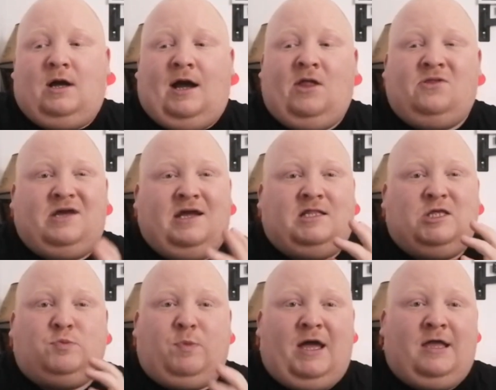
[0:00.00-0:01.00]
as a
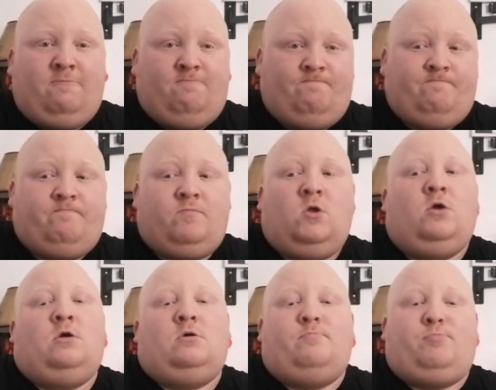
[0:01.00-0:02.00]
display.
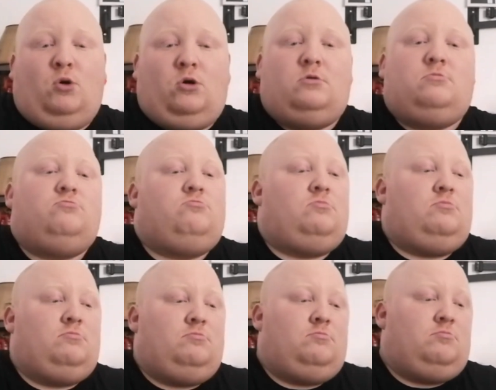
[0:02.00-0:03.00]
But
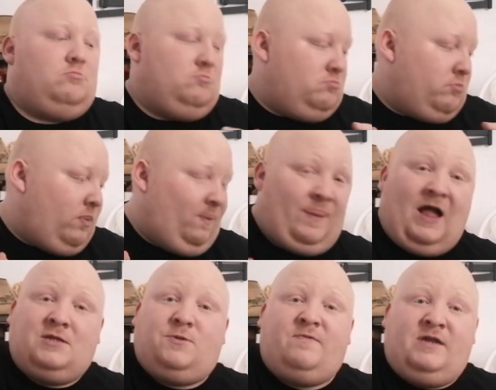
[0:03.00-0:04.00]

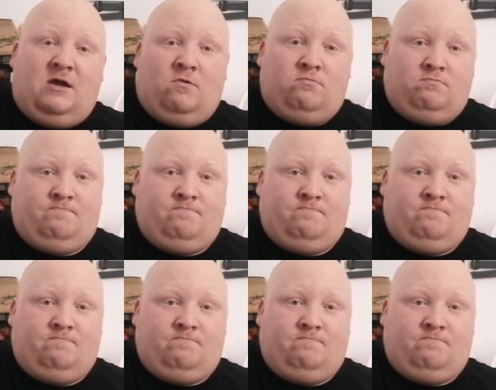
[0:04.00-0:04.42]
that's the video.